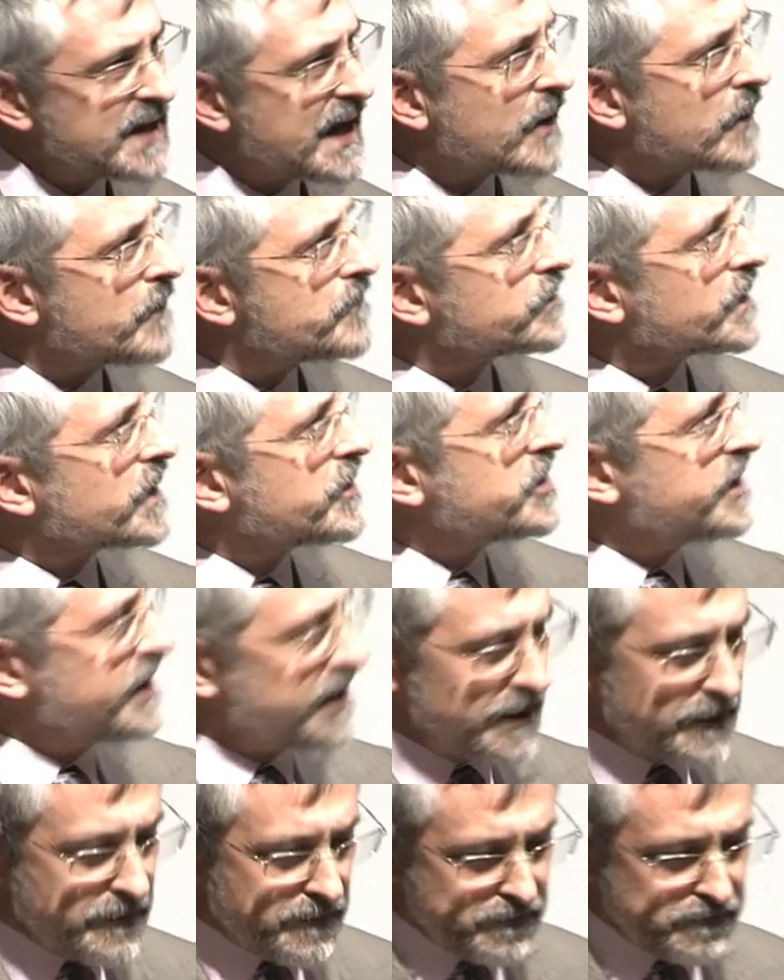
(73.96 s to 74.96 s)
Now,
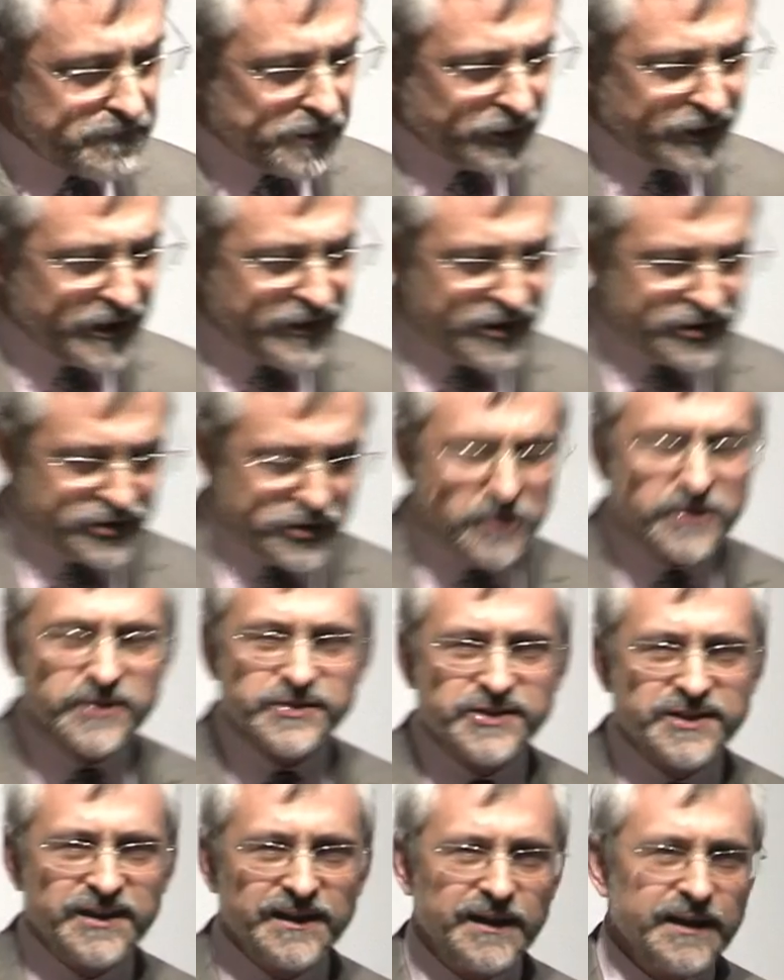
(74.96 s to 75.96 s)
the building that you
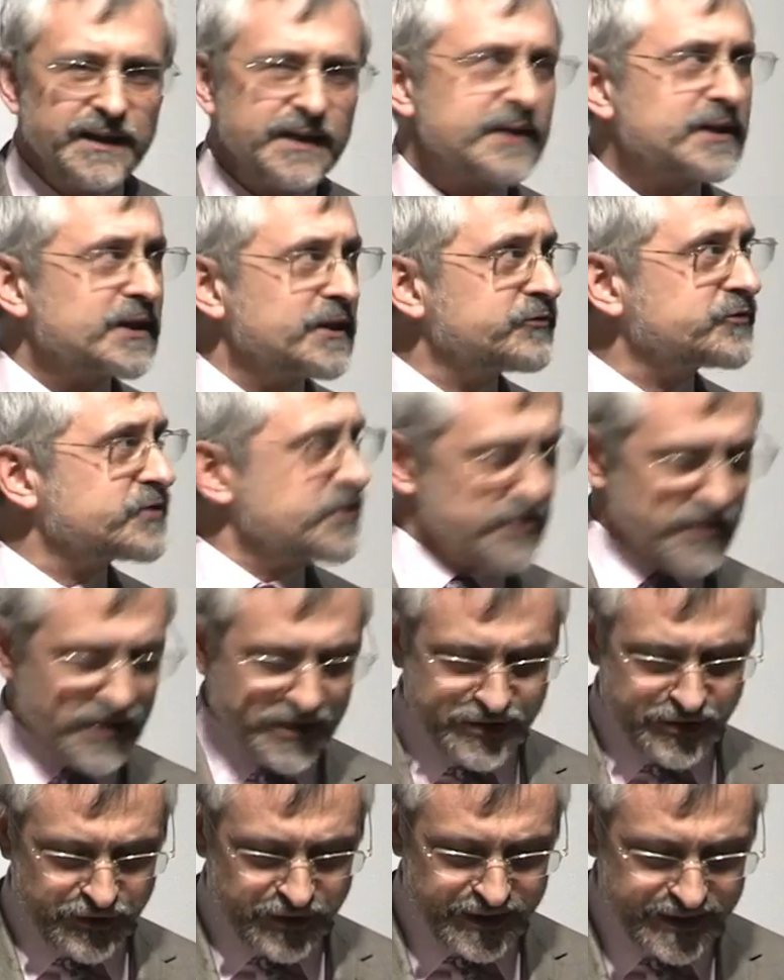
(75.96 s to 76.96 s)
can see here, Clifton
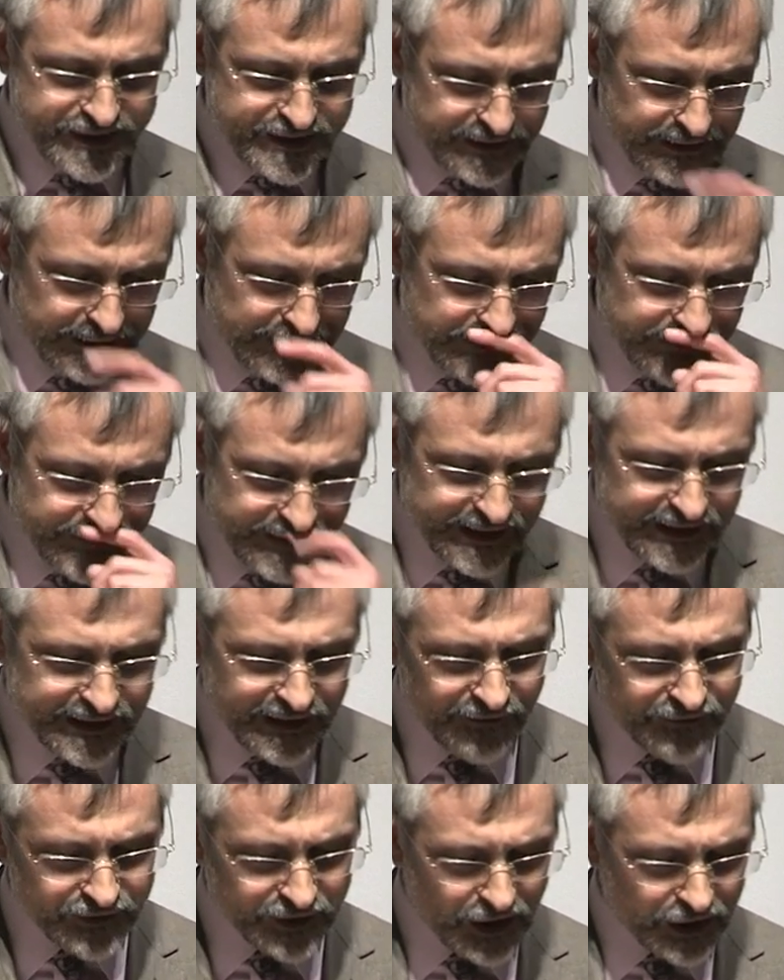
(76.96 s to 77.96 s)
Nurseries, in the
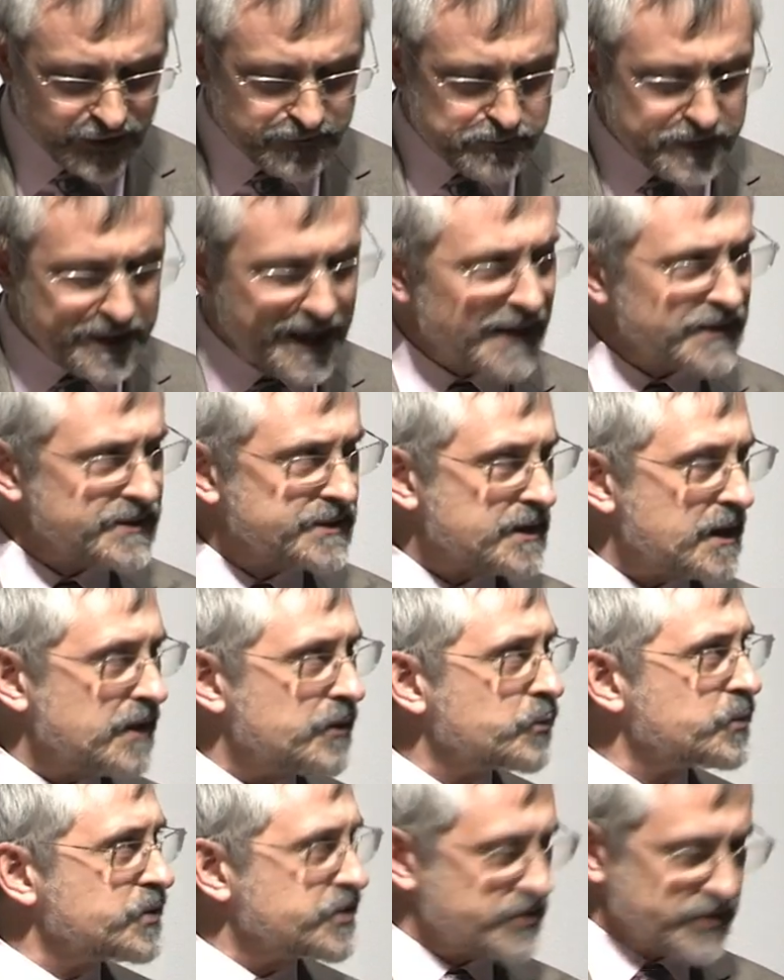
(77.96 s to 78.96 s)
Covent Garden
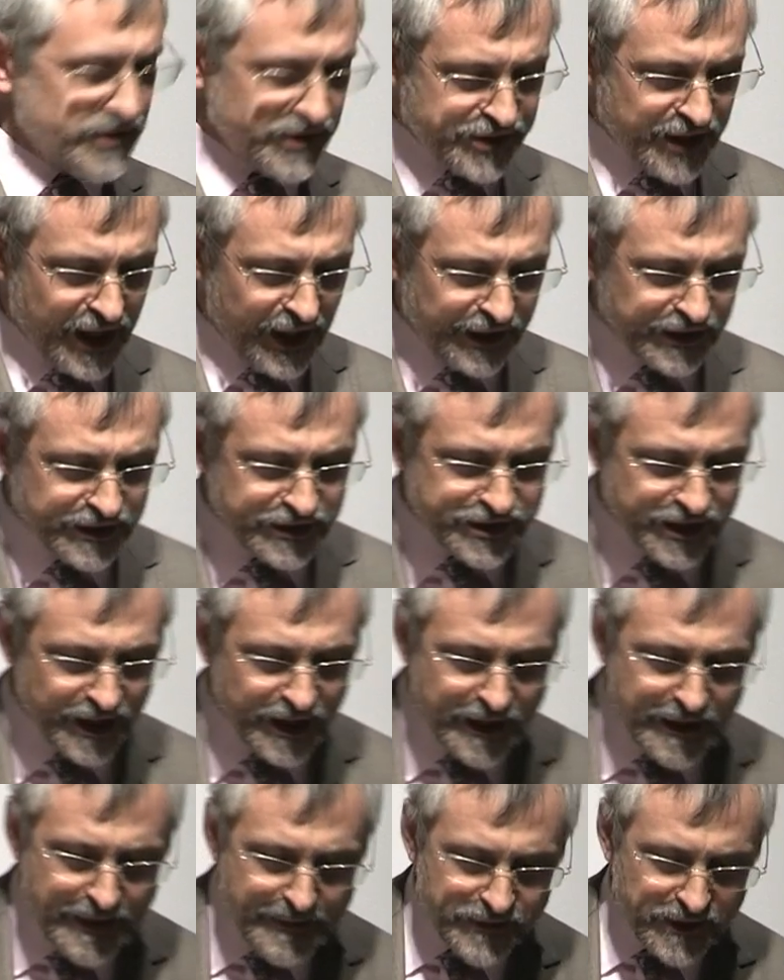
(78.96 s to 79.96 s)
Piazza, was designed
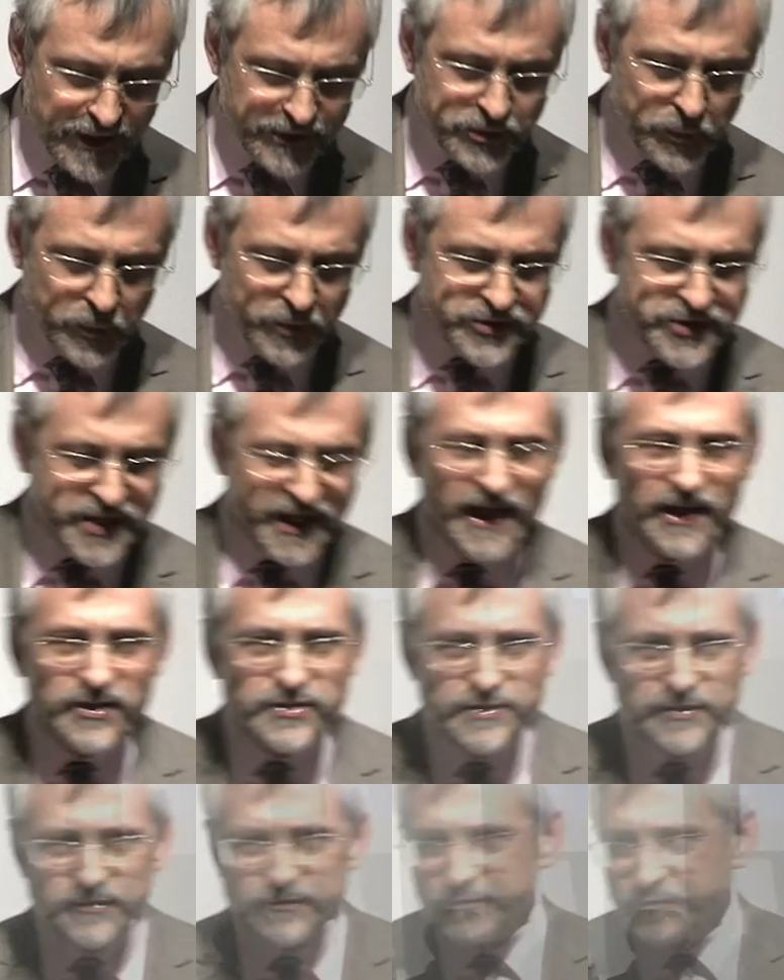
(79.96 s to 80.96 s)
towards the
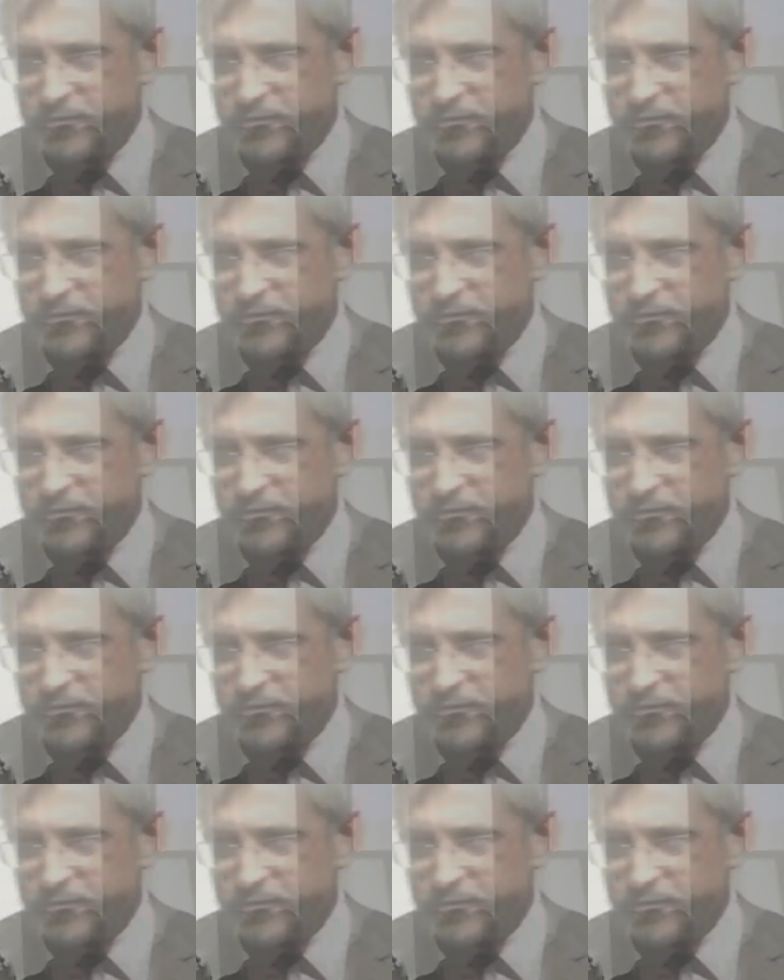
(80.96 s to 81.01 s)
end